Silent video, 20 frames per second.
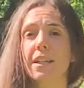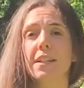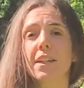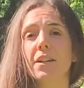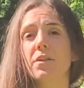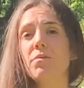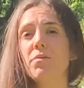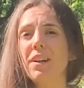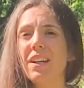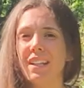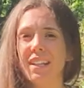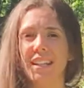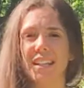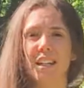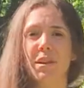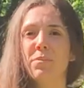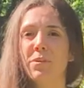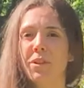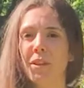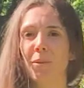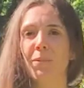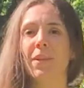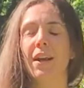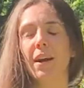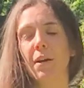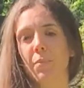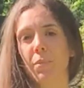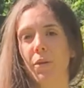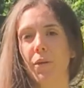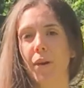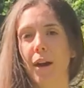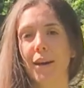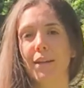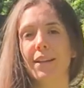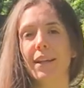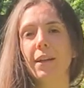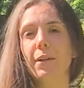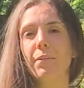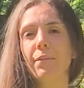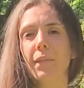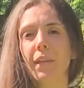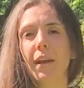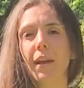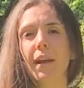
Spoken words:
didn't want to zip something up around him.